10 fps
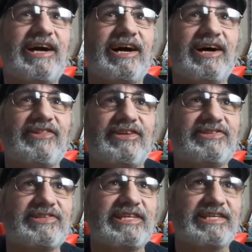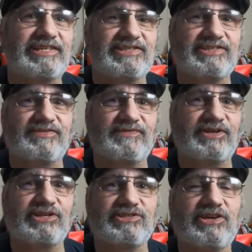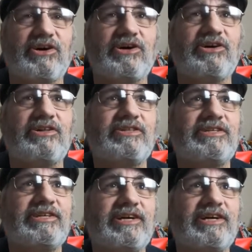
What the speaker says: this is the first haul